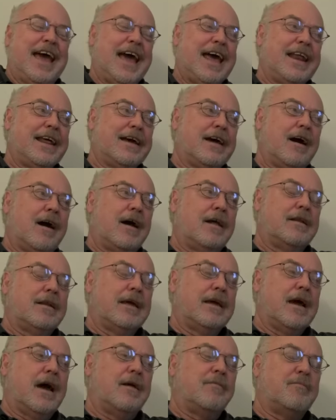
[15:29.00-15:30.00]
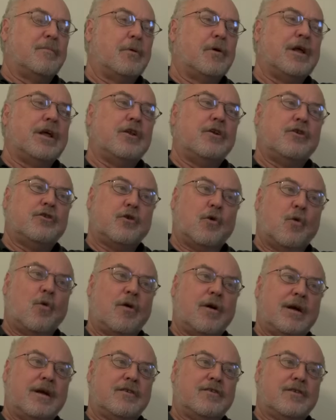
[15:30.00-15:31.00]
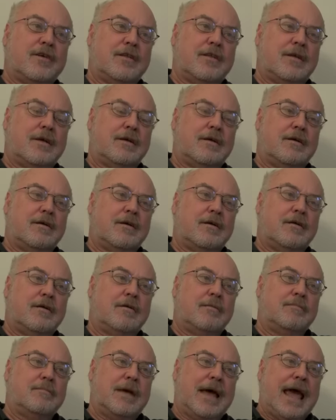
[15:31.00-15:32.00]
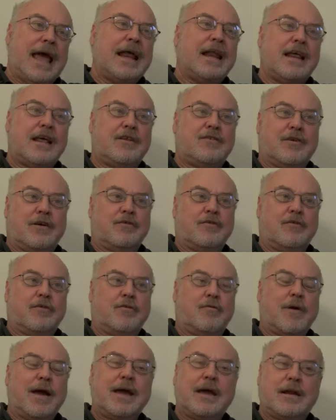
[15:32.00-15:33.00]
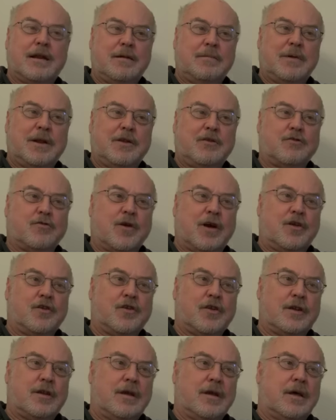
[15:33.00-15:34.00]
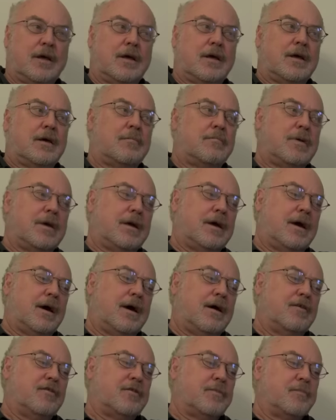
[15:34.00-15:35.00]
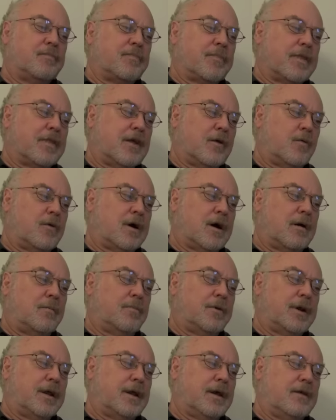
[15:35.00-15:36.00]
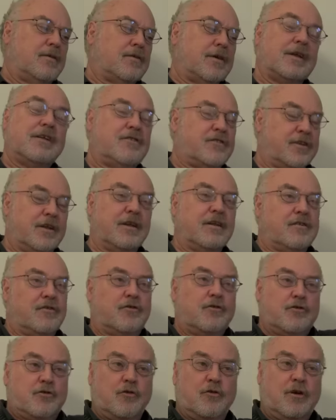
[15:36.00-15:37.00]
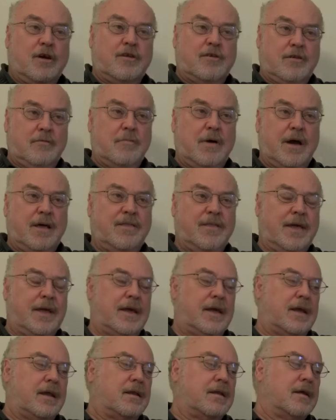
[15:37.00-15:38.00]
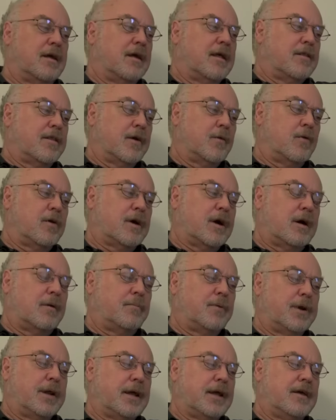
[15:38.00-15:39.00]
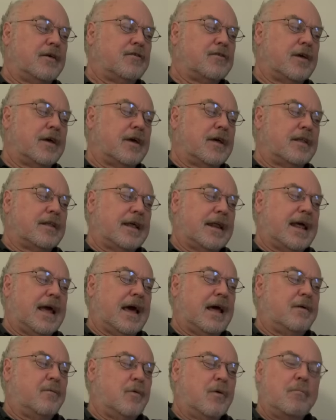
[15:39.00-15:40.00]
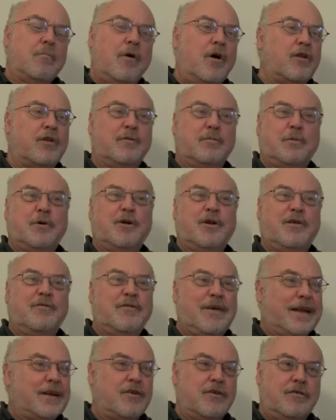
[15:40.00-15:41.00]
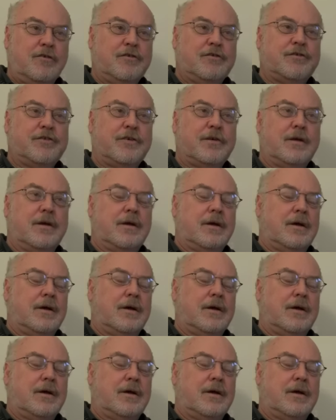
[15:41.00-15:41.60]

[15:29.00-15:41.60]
And it got, it got pretty notorious in the eighties under the Reagan administration, because there were companies, and it still is notorious in my thinking, there were companies that had were multiple offenders,